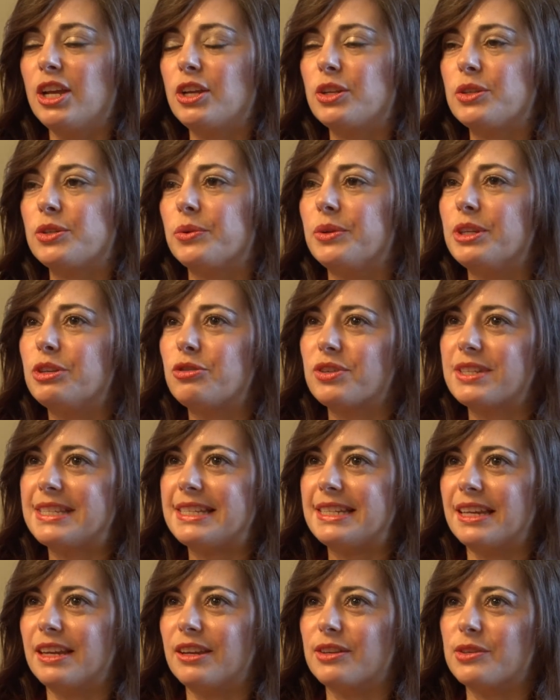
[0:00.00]
So
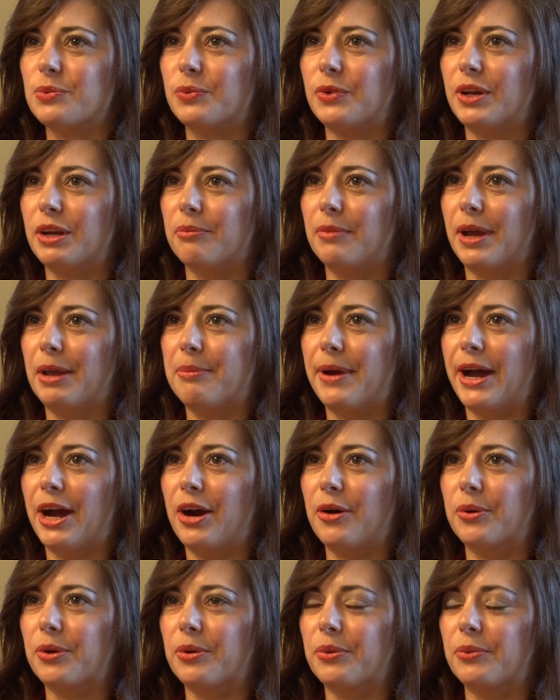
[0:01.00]
interesting is one of my
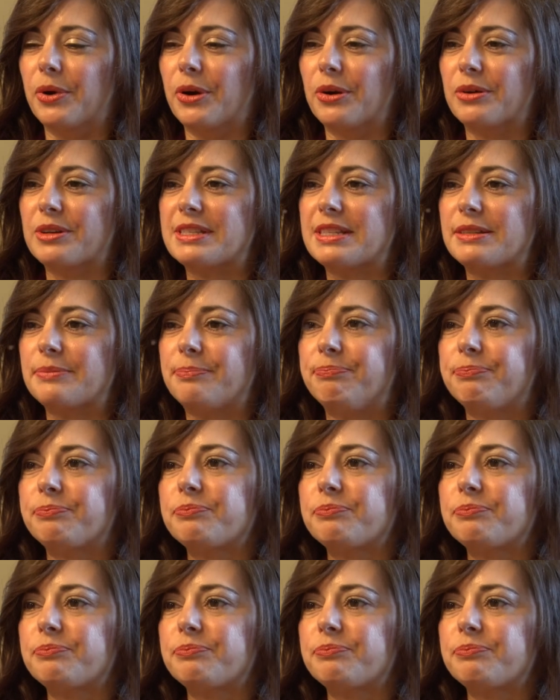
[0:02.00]
power words.